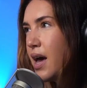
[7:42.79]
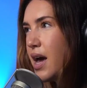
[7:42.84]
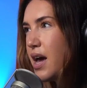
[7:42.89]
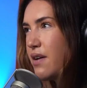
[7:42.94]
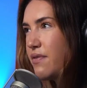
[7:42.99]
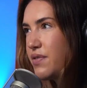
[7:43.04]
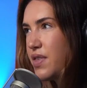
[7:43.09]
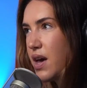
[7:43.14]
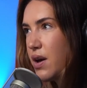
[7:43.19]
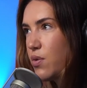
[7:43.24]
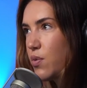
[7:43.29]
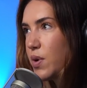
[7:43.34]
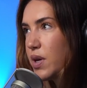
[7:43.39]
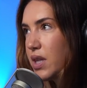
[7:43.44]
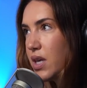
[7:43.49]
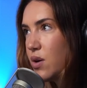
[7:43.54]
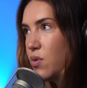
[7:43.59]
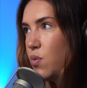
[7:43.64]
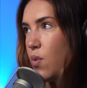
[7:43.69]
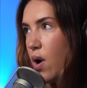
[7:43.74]
if they
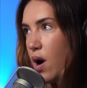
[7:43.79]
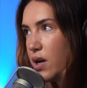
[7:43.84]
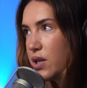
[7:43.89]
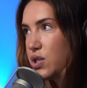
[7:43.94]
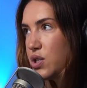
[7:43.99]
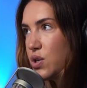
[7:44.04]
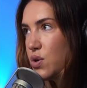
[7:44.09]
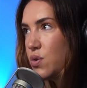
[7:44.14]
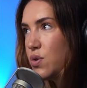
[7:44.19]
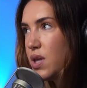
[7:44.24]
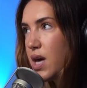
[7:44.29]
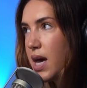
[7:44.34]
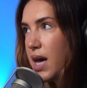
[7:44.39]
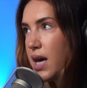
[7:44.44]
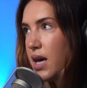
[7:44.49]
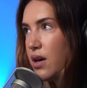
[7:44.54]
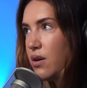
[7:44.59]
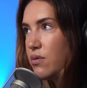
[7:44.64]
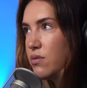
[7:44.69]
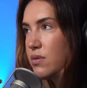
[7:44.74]
really want to,
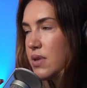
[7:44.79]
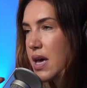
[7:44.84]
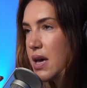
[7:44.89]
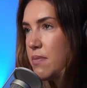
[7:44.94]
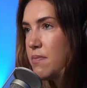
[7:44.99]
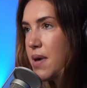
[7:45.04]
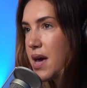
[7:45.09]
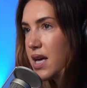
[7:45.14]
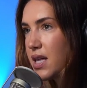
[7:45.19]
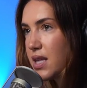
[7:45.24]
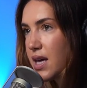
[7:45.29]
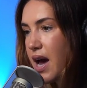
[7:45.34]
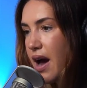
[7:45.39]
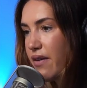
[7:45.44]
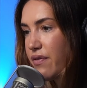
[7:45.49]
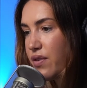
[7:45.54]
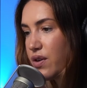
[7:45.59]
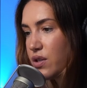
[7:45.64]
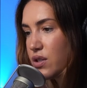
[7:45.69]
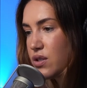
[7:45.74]
they make the
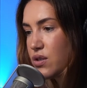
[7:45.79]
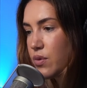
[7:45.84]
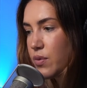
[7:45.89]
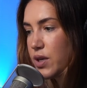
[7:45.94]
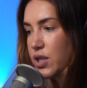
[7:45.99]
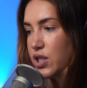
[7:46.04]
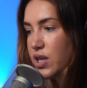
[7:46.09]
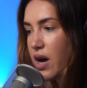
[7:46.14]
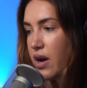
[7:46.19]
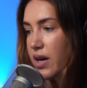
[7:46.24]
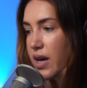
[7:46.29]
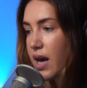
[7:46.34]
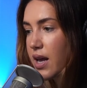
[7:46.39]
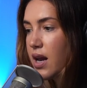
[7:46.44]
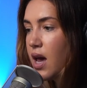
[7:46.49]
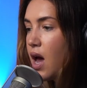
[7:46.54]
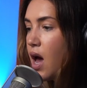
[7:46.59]
effort to reach out again.